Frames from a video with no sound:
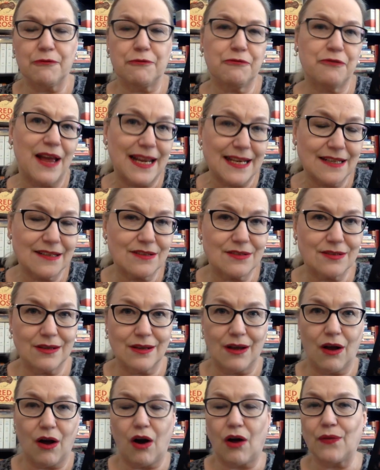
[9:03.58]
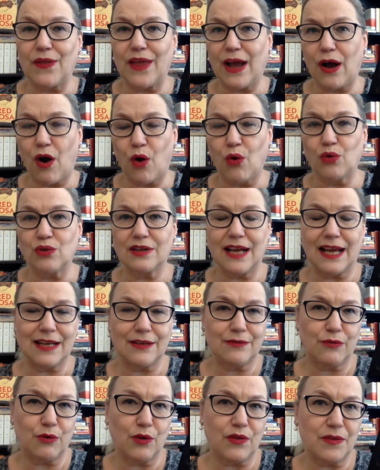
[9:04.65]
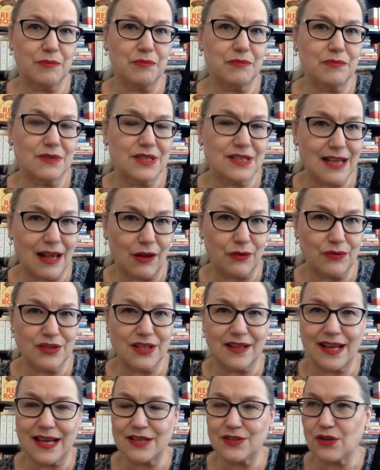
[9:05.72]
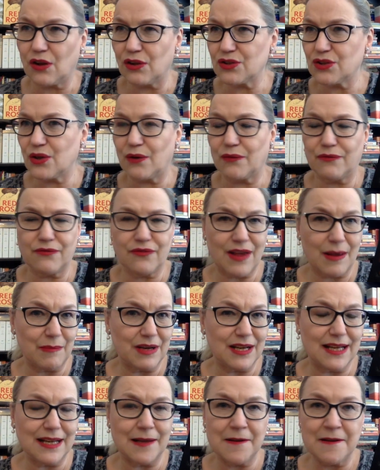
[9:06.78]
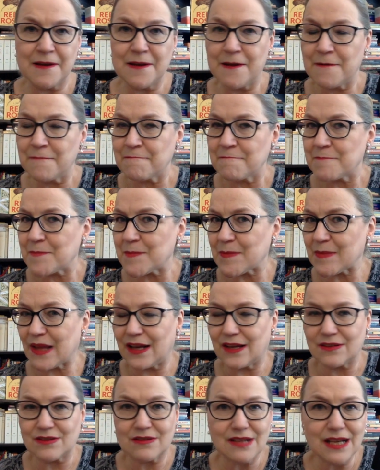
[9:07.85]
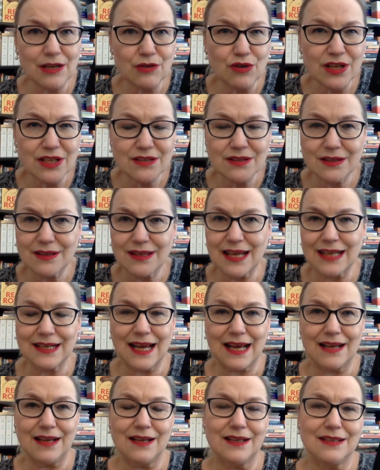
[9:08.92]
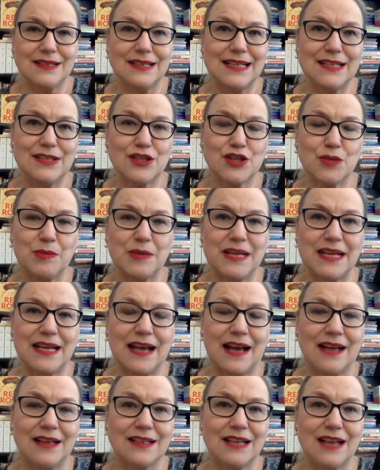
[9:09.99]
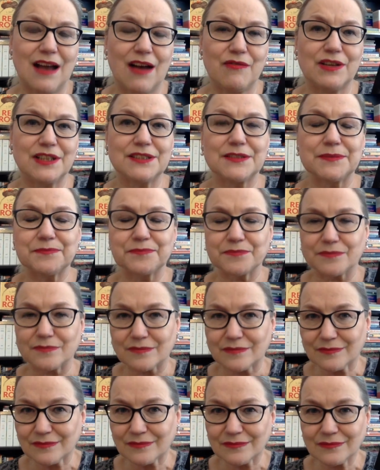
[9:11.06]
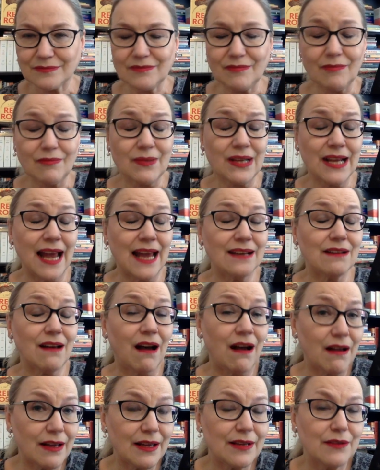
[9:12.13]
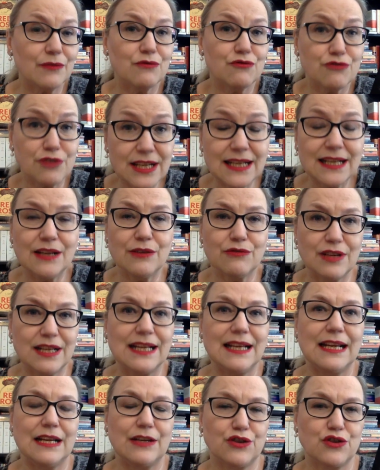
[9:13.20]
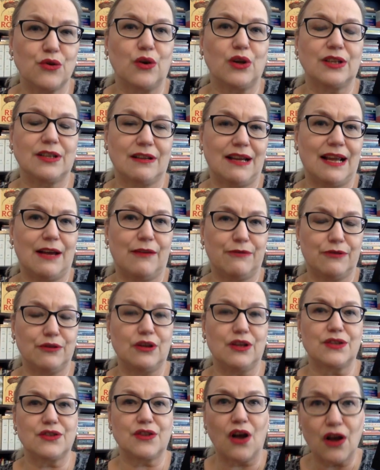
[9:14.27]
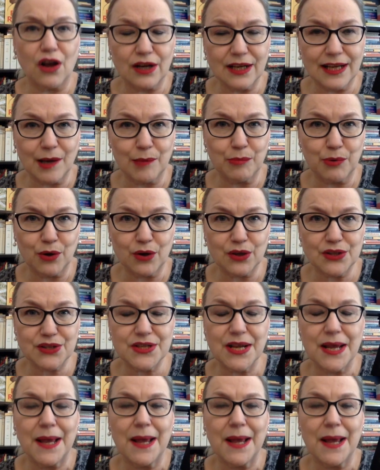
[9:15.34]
fend on their own and for themselves. And there's also a family secret that needs to be uncovered. And I really, really enjoyed Claire Fuller's earlier books.